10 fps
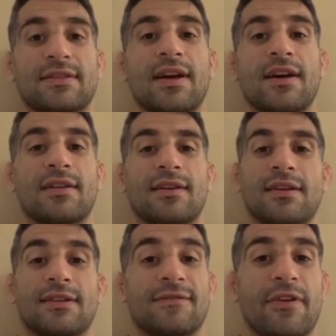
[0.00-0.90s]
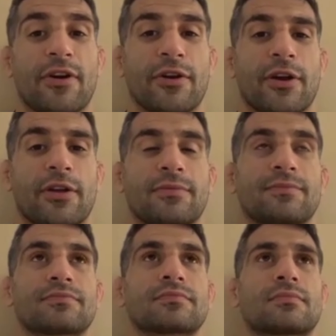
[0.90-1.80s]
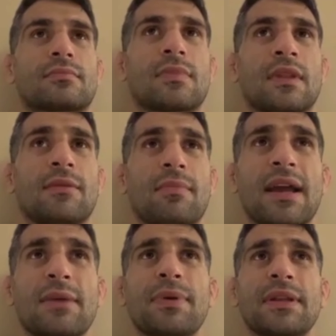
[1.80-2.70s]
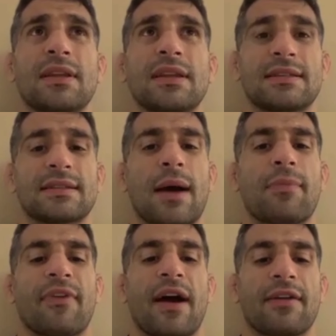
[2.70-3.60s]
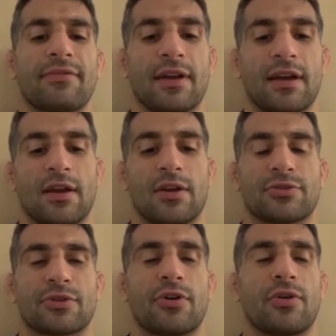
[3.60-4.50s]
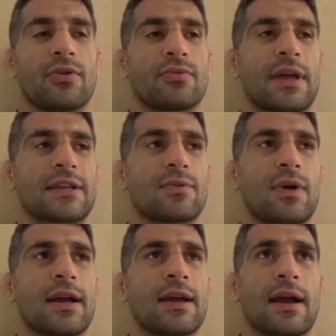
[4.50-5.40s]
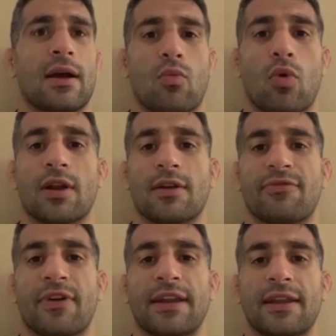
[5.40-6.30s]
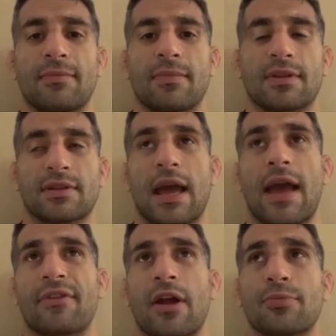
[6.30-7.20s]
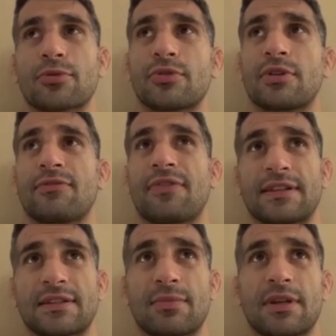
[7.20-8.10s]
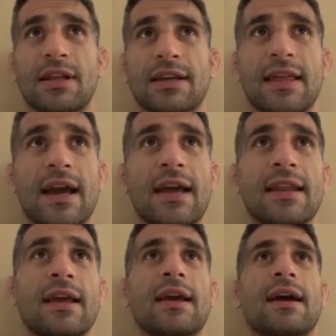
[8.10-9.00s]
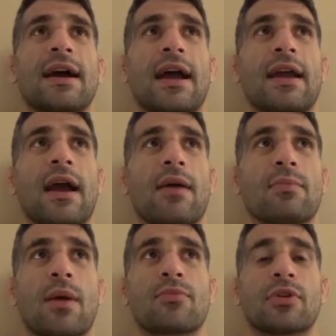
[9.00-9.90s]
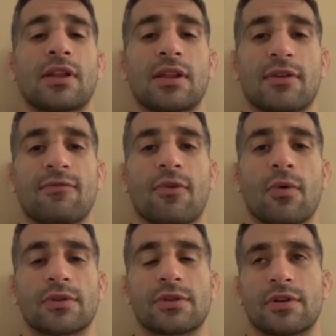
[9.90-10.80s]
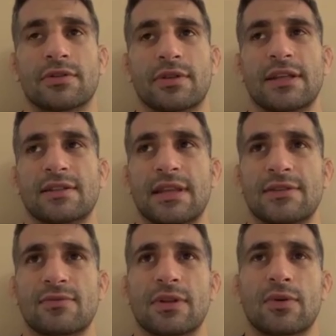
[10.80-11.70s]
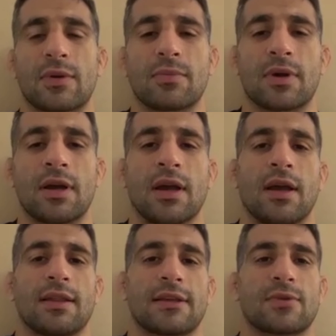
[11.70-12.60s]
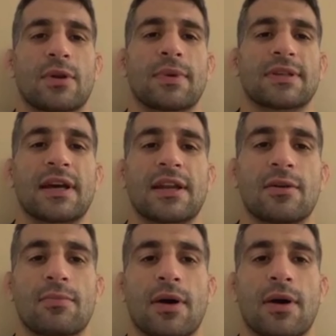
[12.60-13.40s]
a stud. He's very good. In my opinion, he's top five. So that's why I wanted to fight him, to have an opportunity to fight somebody like that. I'm really looking forward to it. So that's really that's what I'm excited